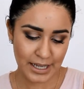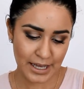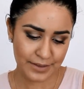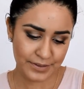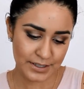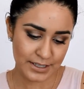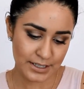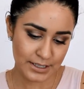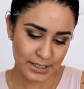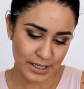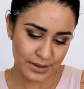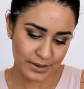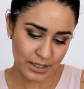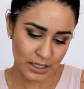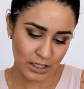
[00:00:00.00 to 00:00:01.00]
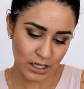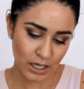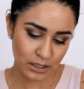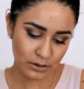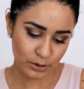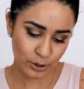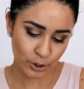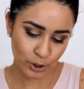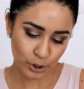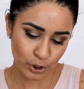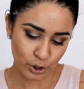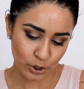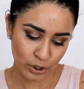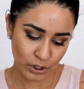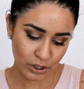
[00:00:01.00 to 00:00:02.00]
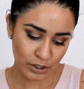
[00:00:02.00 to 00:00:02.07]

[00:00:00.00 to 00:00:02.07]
and this is in the color